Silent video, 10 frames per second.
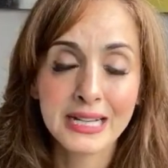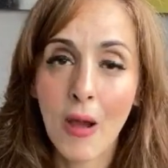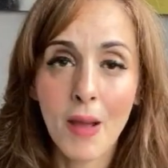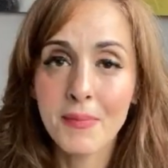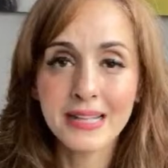Now,
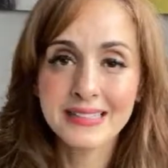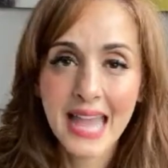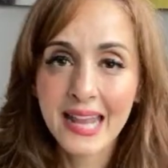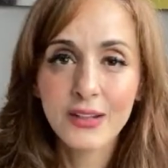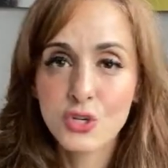I'm not
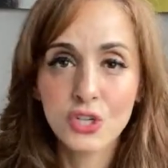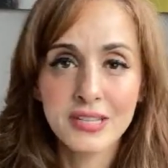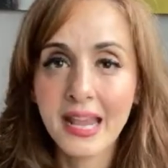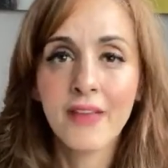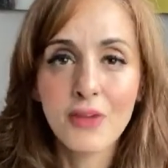saying it should
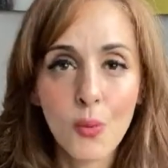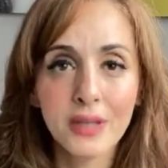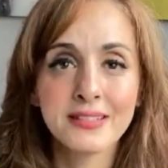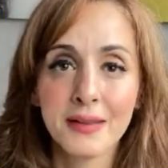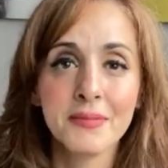take
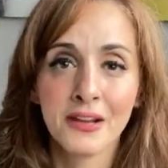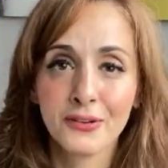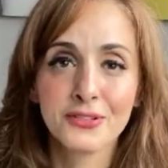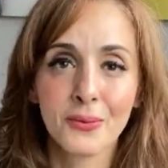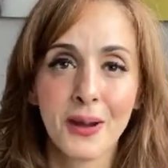everyone 10
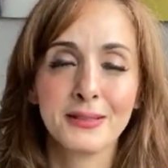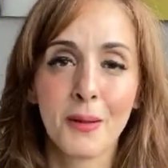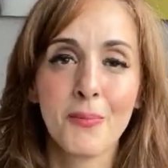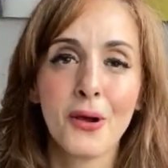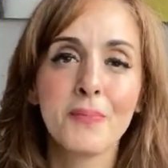years to write their
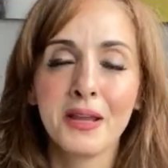book,